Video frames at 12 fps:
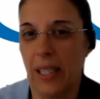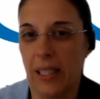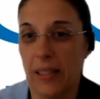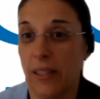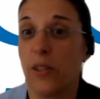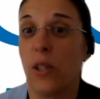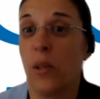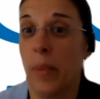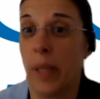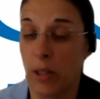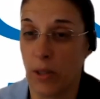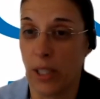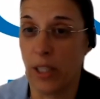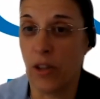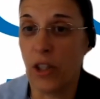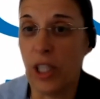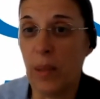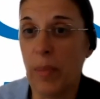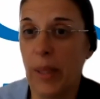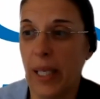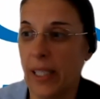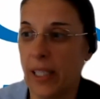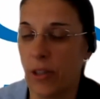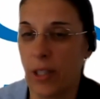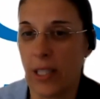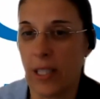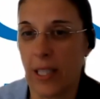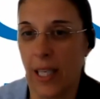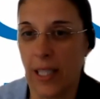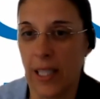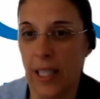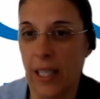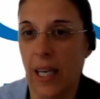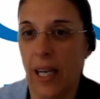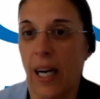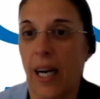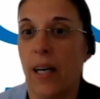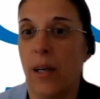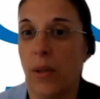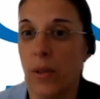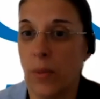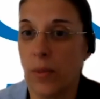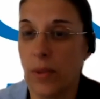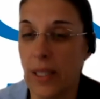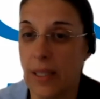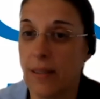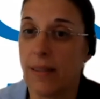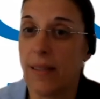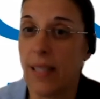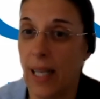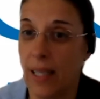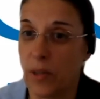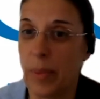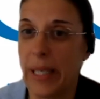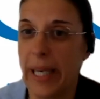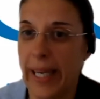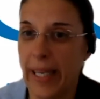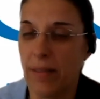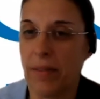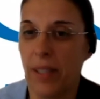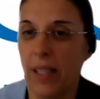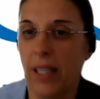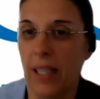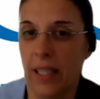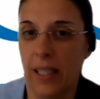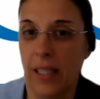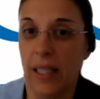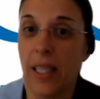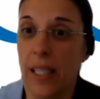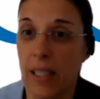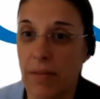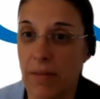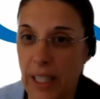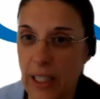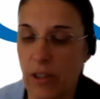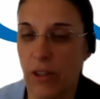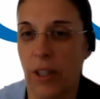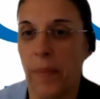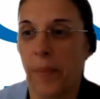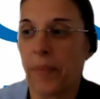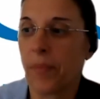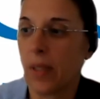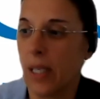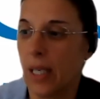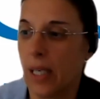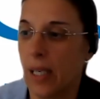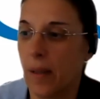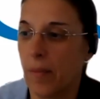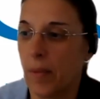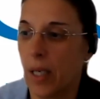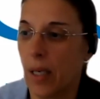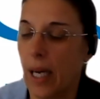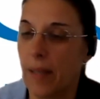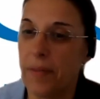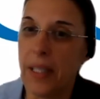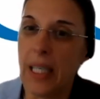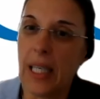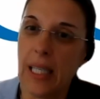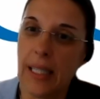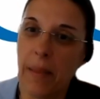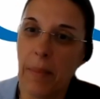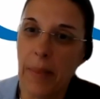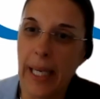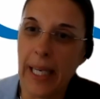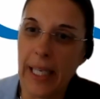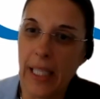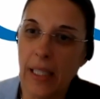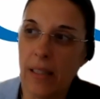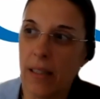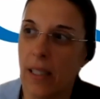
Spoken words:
these glomerulus on a chip and to study how these cells behave in vitro. I think that the main